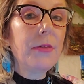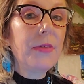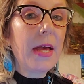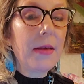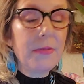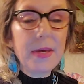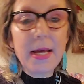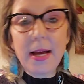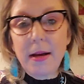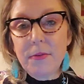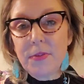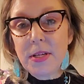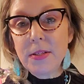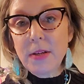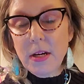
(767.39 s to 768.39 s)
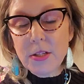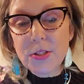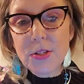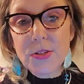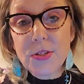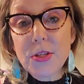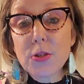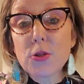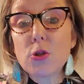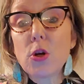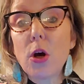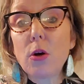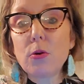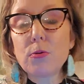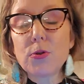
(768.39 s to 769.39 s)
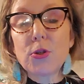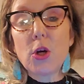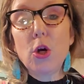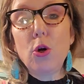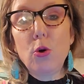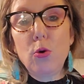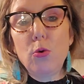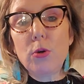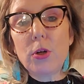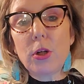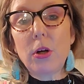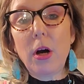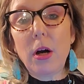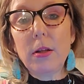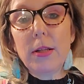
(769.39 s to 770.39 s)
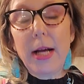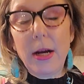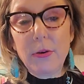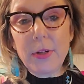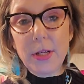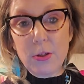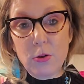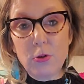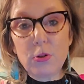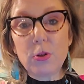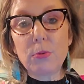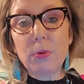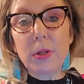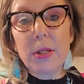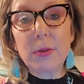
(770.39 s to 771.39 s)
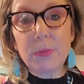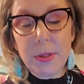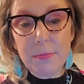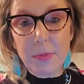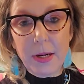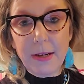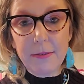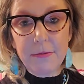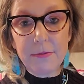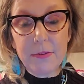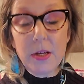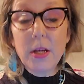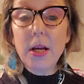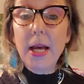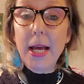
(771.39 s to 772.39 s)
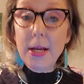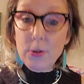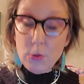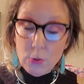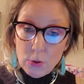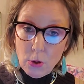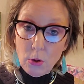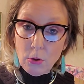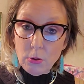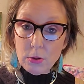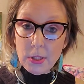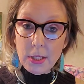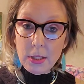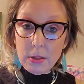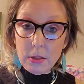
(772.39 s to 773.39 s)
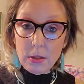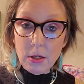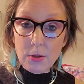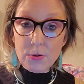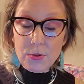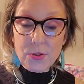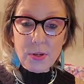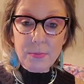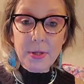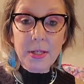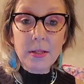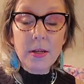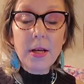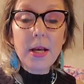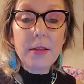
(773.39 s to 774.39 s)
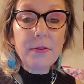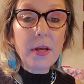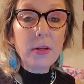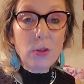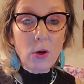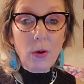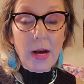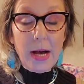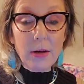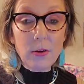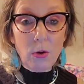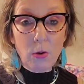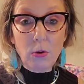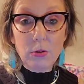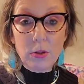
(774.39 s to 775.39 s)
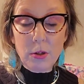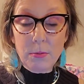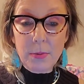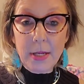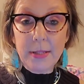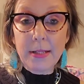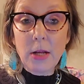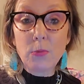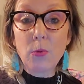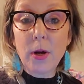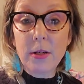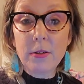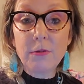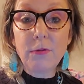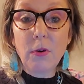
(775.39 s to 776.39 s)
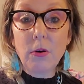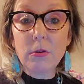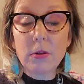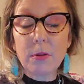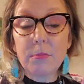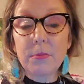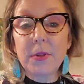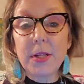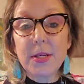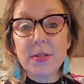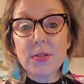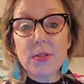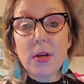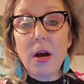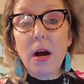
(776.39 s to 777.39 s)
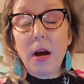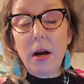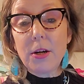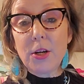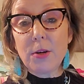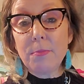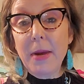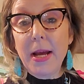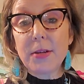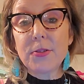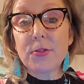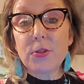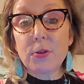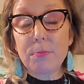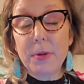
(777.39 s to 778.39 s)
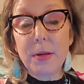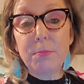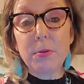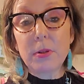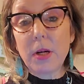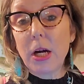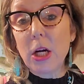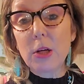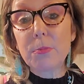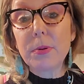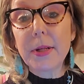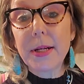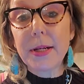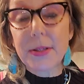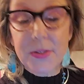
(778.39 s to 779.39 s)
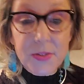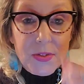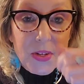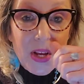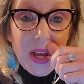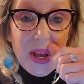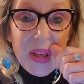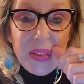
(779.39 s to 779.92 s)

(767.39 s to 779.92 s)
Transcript: that the, uh, the narcissist knows who to call out and who to really rebuff and who to hold in close. I mean, they know how to hold them and then when to fold them. These are your master people card players.